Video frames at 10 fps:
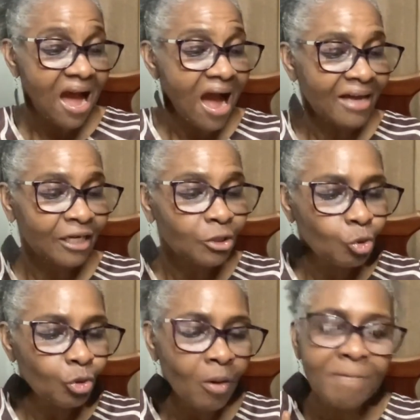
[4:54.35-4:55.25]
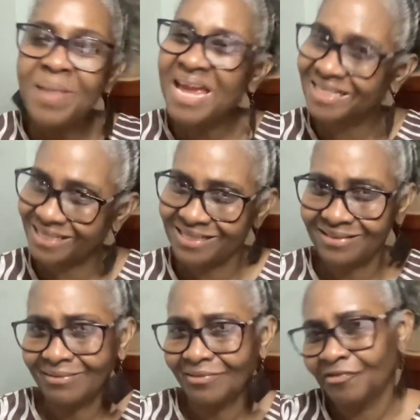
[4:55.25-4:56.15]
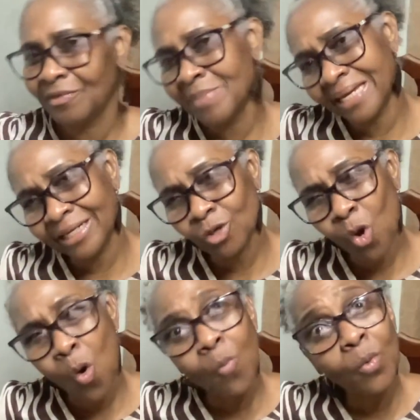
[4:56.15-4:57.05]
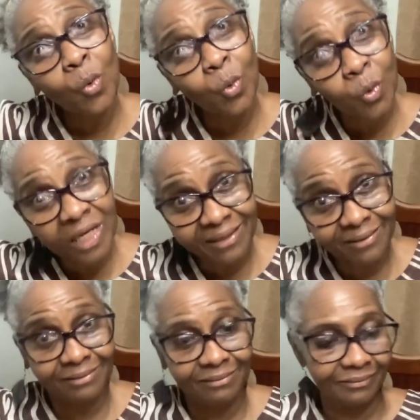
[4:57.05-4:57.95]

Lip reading: And I do my best to make it come quick.